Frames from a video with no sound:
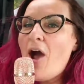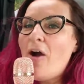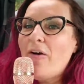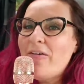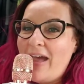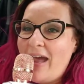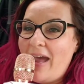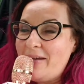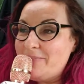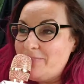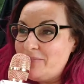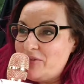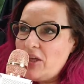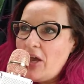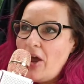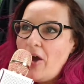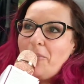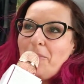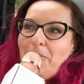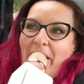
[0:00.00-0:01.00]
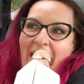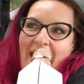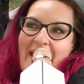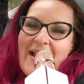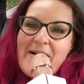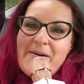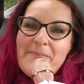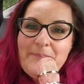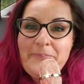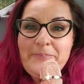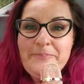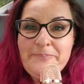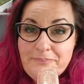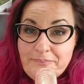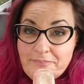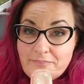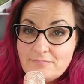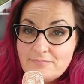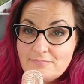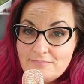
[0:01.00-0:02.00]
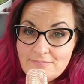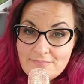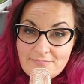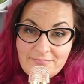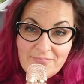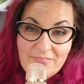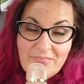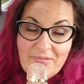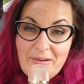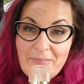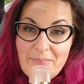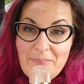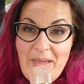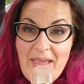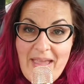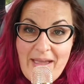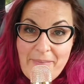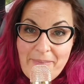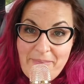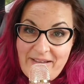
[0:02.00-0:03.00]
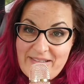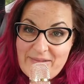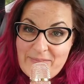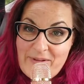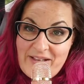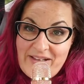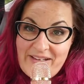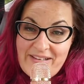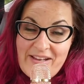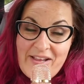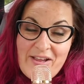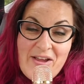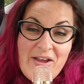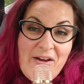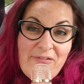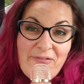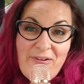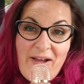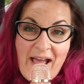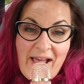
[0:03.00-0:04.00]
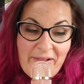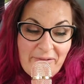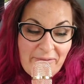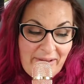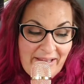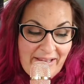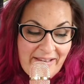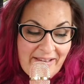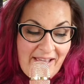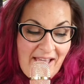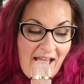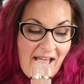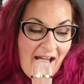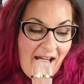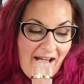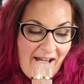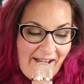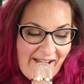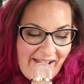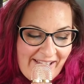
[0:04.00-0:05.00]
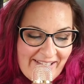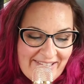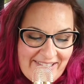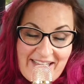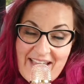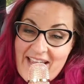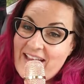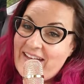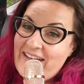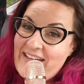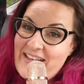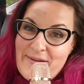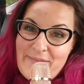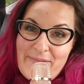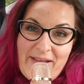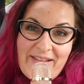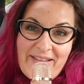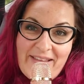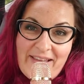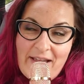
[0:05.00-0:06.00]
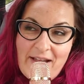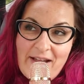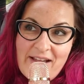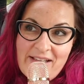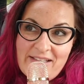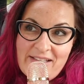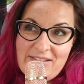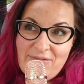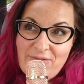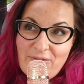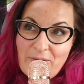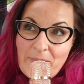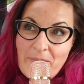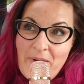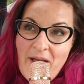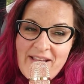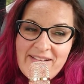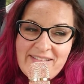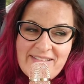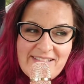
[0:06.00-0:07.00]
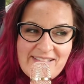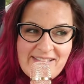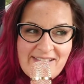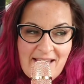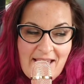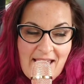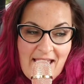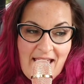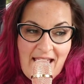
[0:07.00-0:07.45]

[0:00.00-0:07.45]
Okay, so Pam. Pam has been following us and emailing us for months,